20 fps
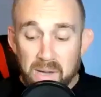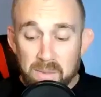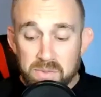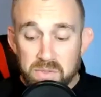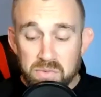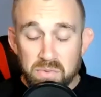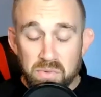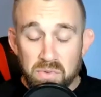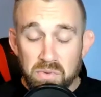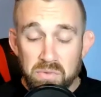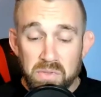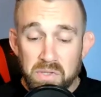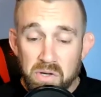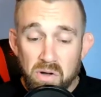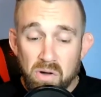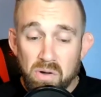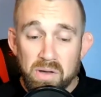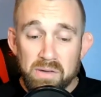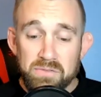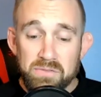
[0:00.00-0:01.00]
absolutely
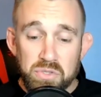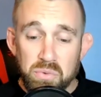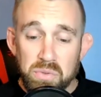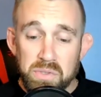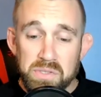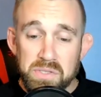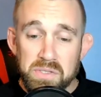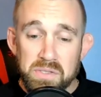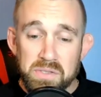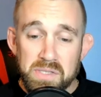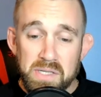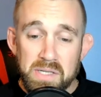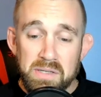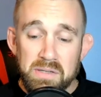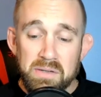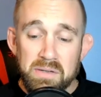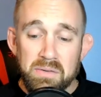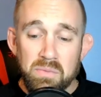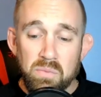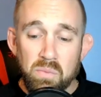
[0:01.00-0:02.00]
all have choices,
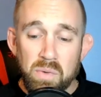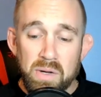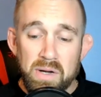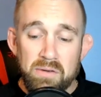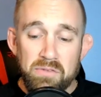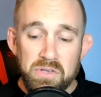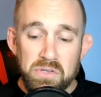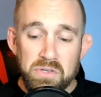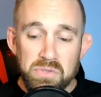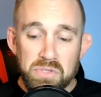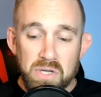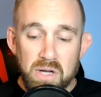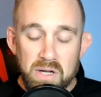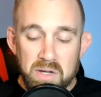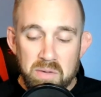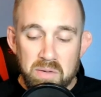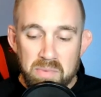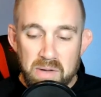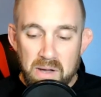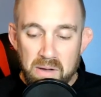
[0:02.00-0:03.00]
and whenever you
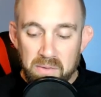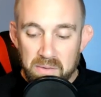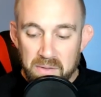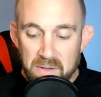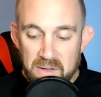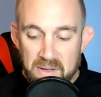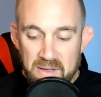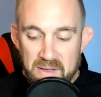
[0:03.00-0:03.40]
talk about